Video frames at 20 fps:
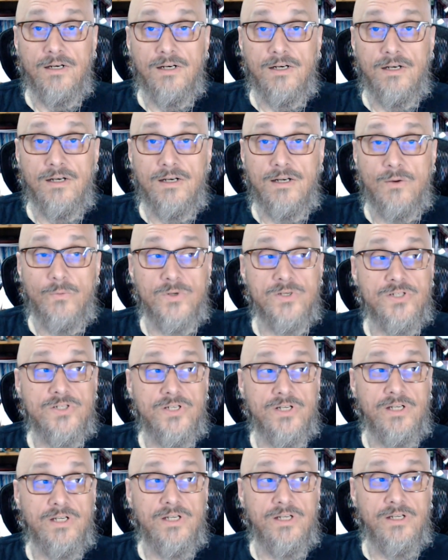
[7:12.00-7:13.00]
And when
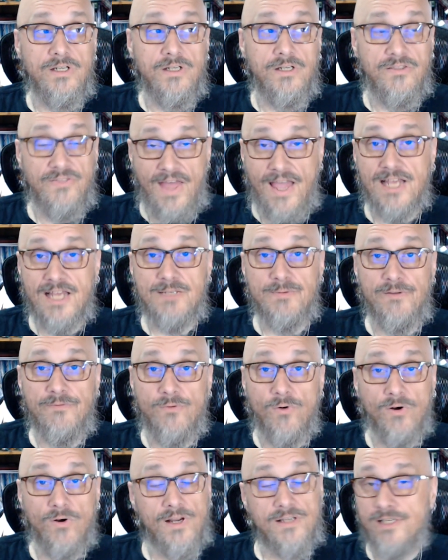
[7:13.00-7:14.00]
she thanks me
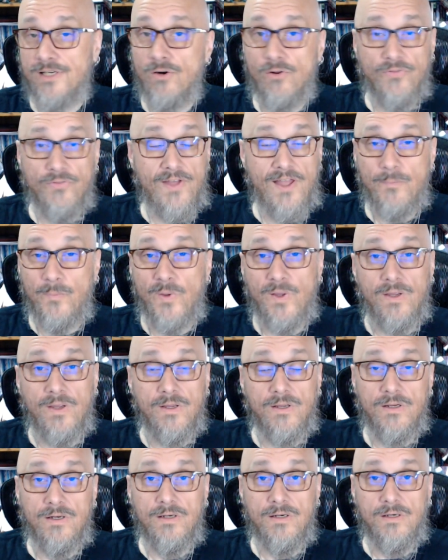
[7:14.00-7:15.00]
for it, I say, don't thank me.
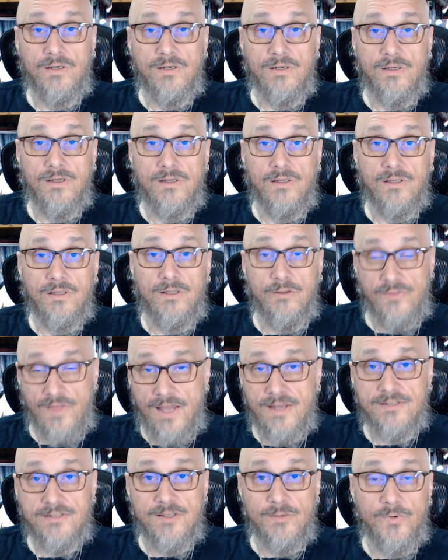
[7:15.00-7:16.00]
You
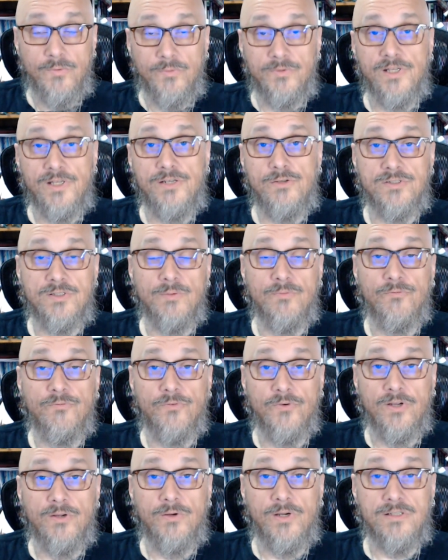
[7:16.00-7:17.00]
thank someone when they do something for
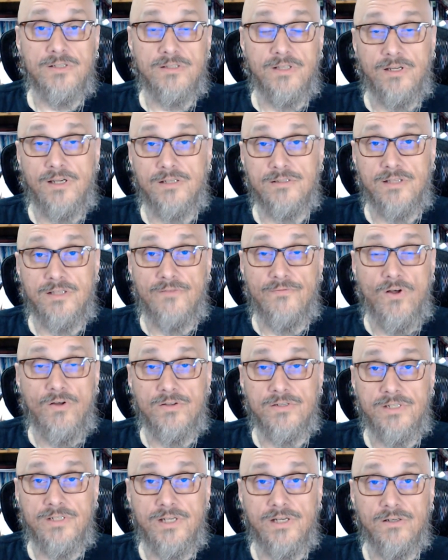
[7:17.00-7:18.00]
you because they, cause they
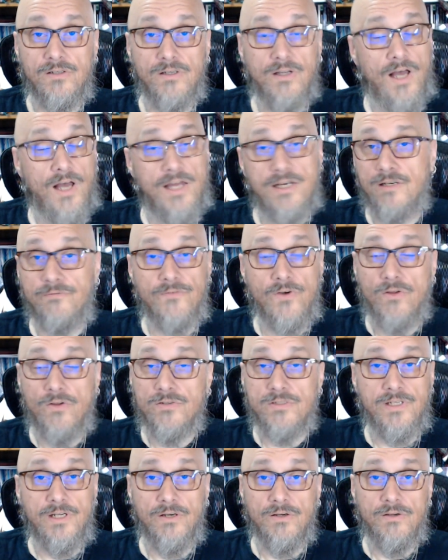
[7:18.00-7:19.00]
volunteered. I didn't
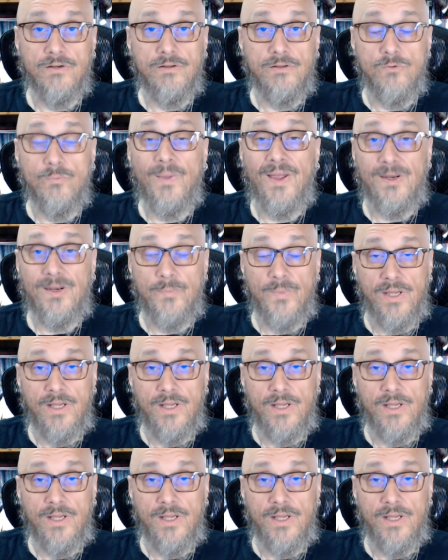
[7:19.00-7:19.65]
volunteer. You made me.